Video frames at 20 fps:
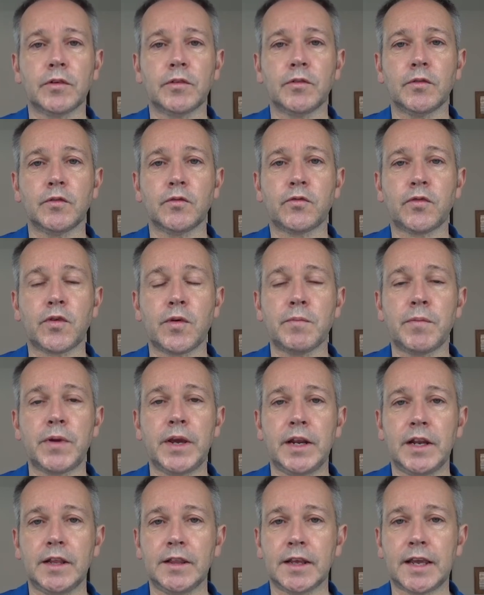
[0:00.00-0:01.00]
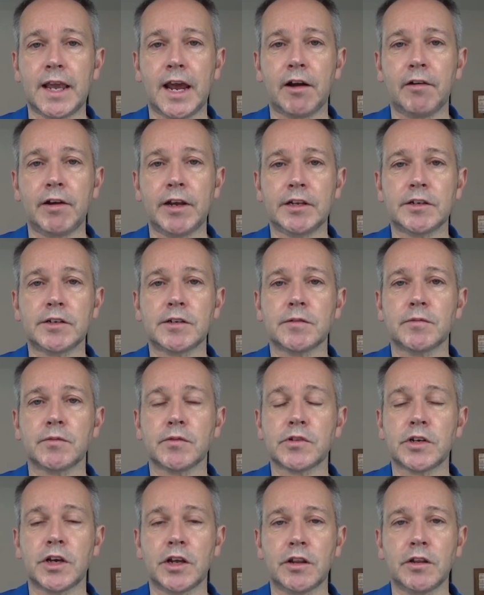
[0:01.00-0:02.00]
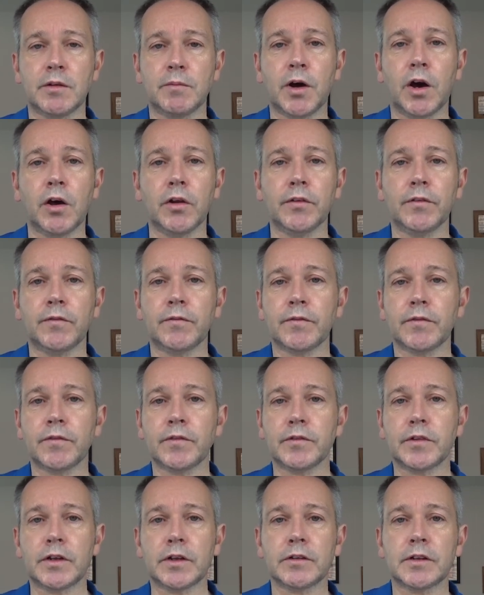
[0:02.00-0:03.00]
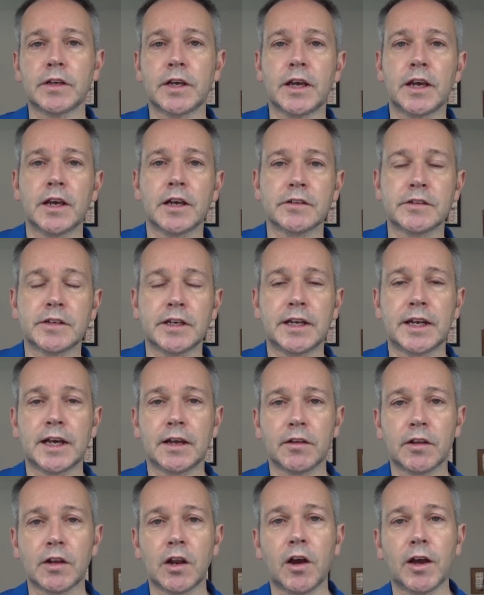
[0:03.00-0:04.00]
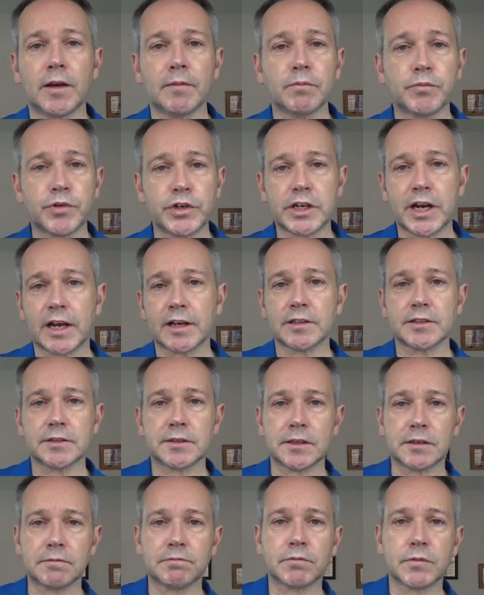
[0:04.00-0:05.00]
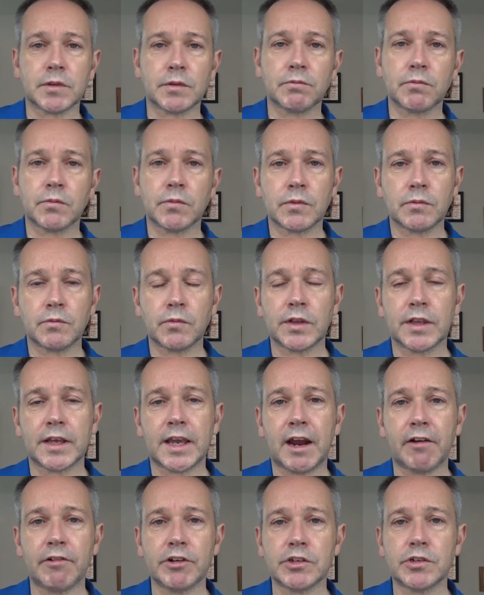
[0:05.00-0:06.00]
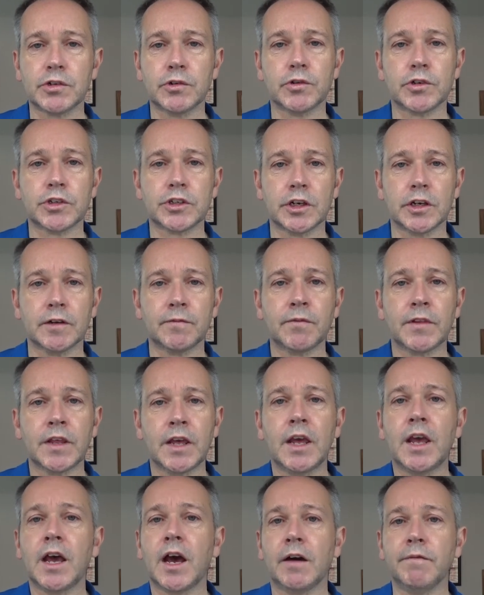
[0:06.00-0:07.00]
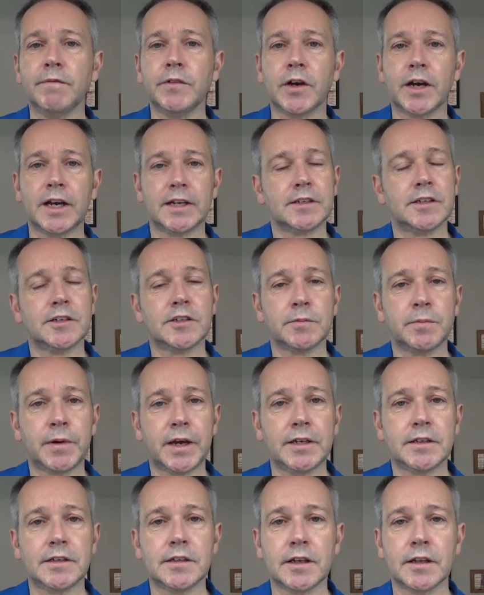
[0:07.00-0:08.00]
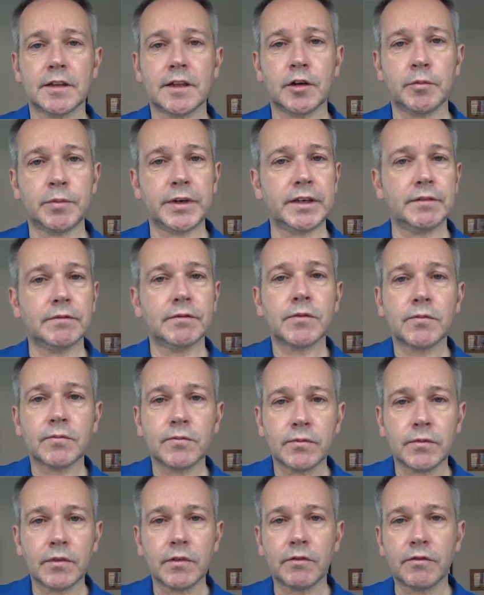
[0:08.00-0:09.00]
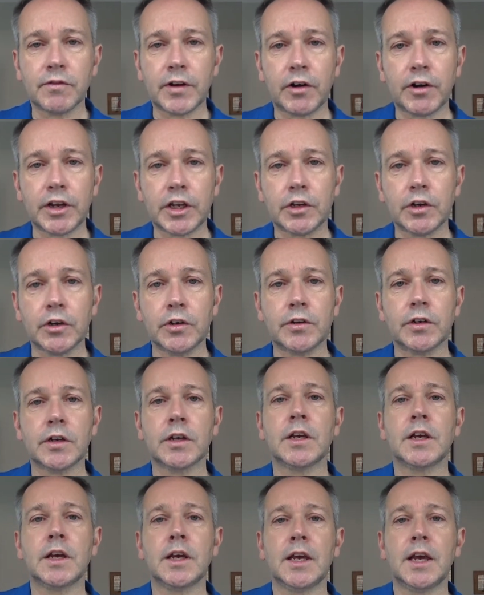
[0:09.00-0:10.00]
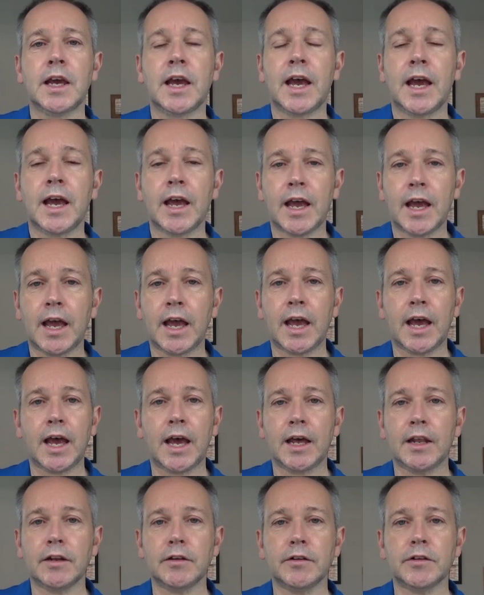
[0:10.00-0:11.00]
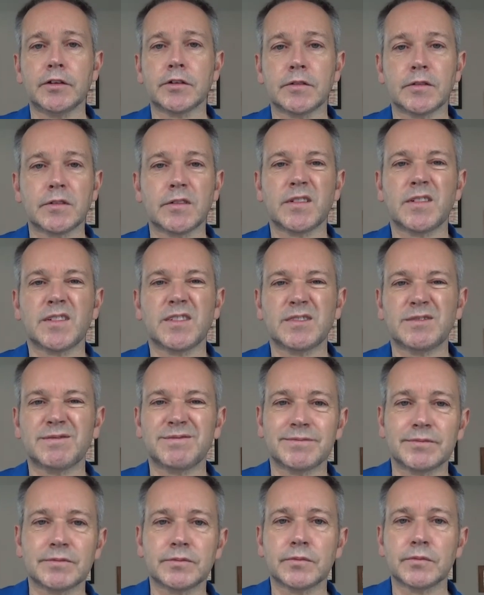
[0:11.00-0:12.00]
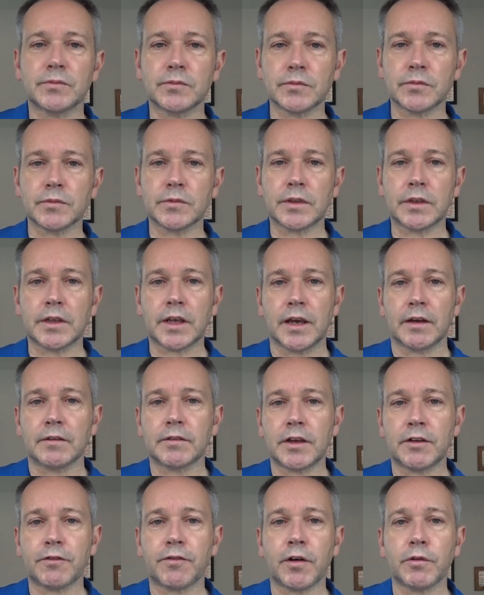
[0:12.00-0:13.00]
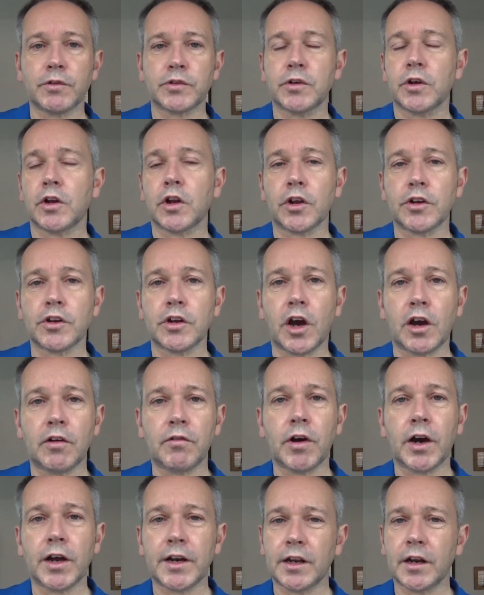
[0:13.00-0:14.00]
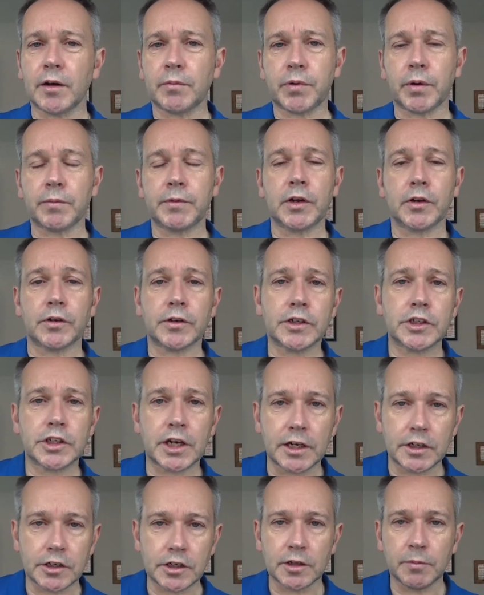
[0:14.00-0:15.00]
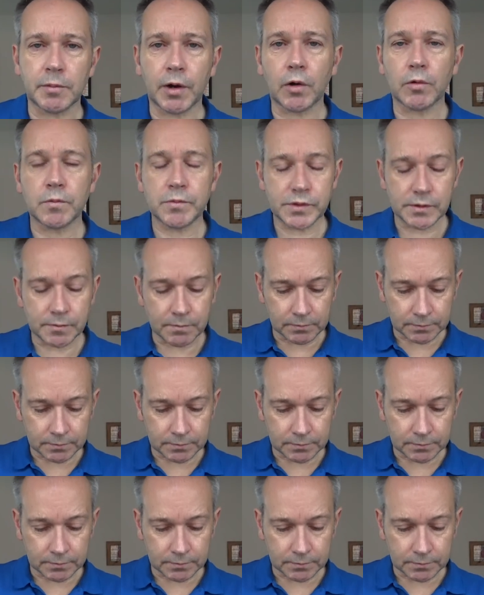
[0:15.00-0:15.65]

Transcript: from being in the garage, turning them on, seeing how the light projects with the garage door shut, I'm not anticipating that they'll be very good. And yeah, if I was doing a lot of night riding, I'd probably look at changing the bulbs.